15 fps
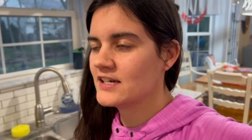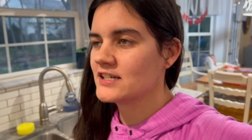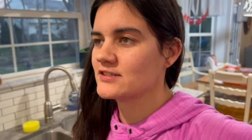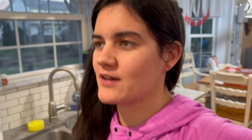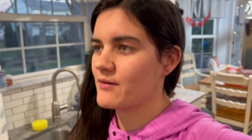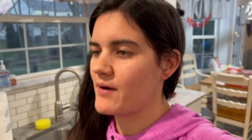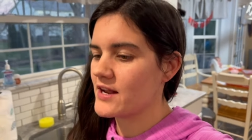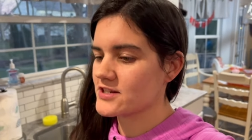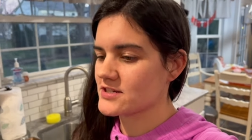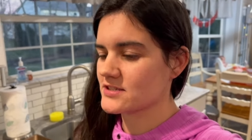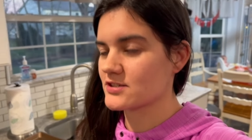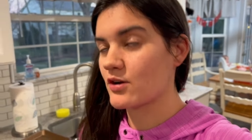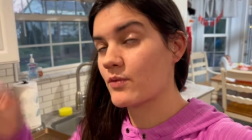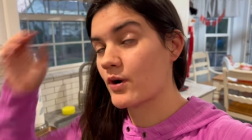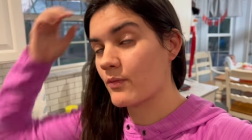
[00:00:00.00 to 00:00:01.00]
So I watched,
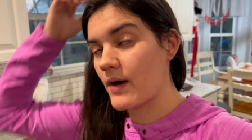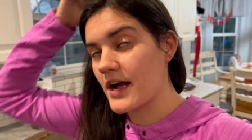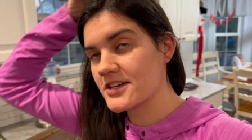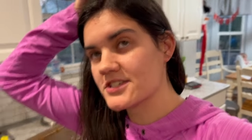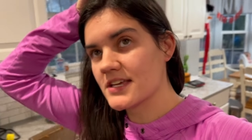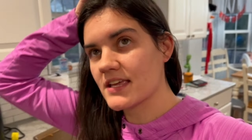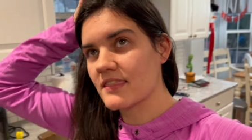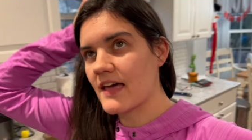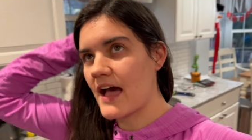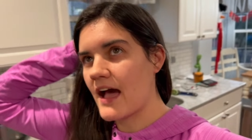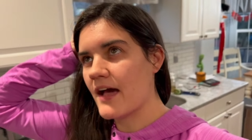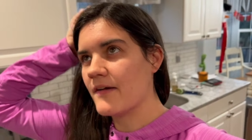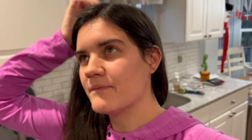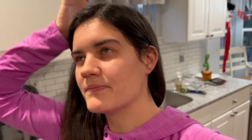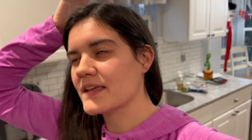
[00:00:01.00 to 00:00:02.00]
so we're watching
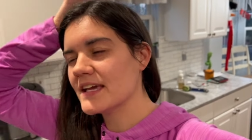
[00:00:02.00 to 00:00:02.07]
that.